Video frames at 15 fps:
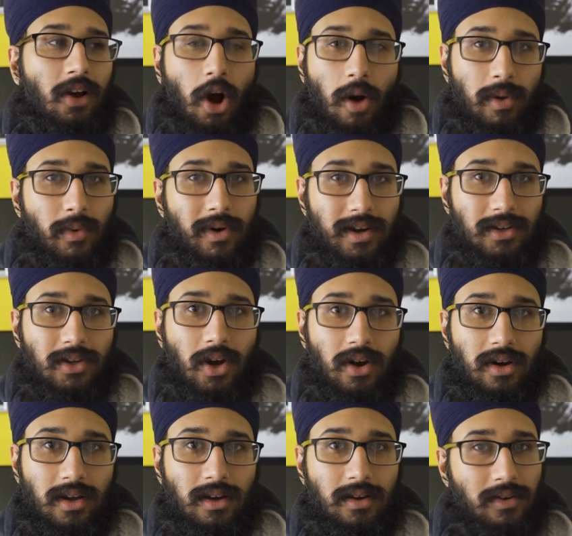Obi-Wan and
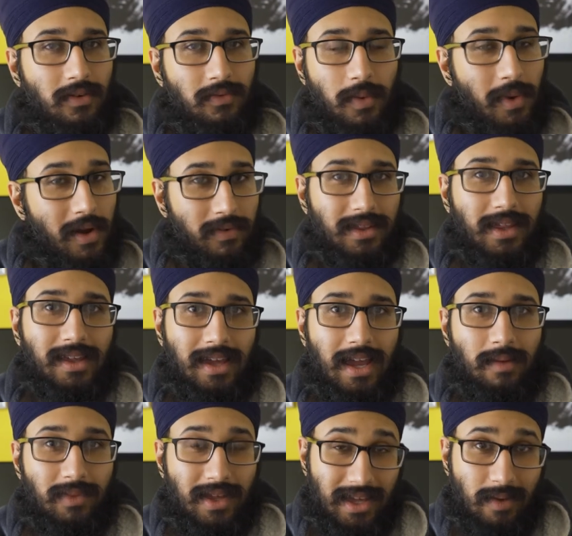Yoda, from wherever they
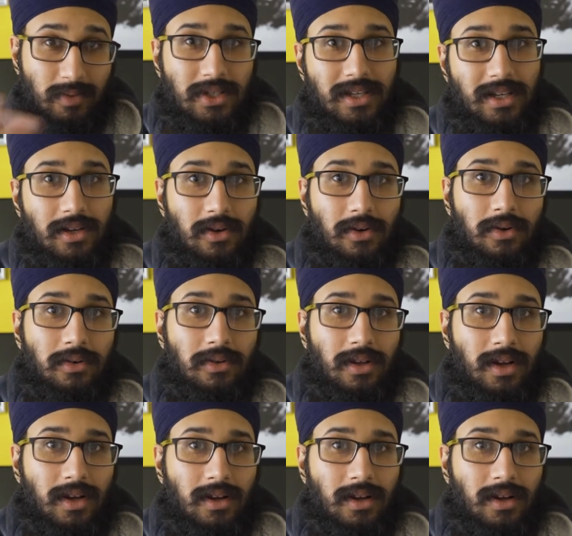came, they came to kill